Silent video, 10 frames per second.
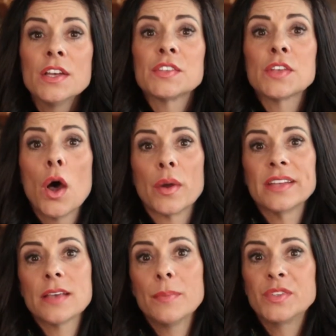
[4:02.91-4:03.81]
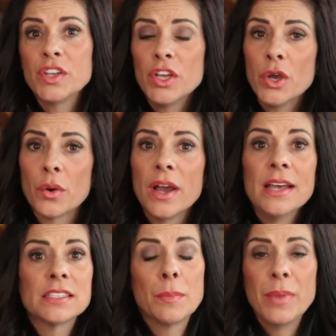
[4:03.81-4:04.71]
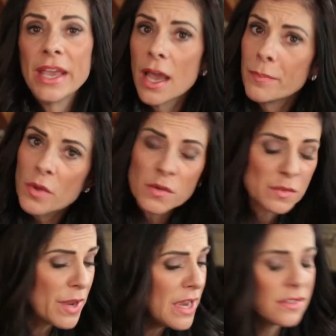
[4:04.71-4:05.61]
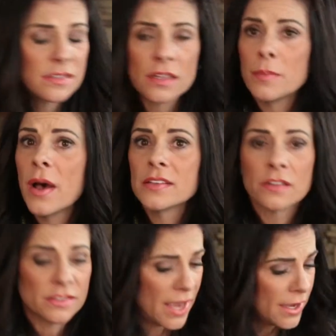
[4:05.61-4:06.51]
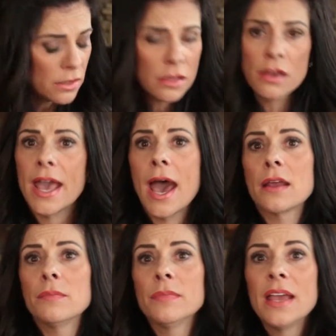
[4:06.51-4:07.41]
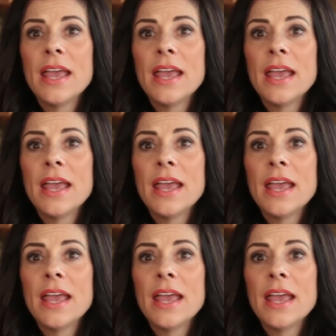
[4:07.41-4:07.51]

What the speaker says: So it's up to you to pick up those pieces of the puzzle, take a look at them,